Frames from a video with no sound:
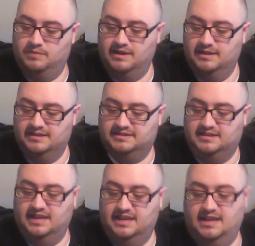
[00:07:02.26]
let's
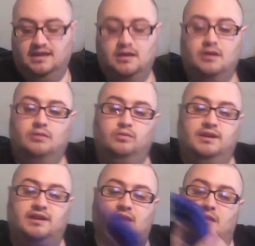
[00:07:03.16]
see.
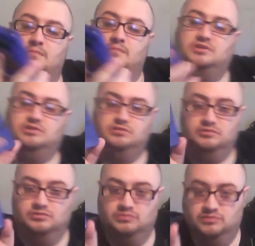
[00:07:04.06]
When it comes
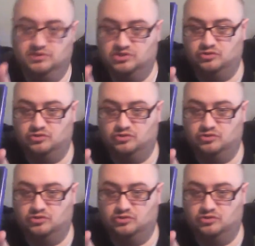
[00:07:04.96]
to the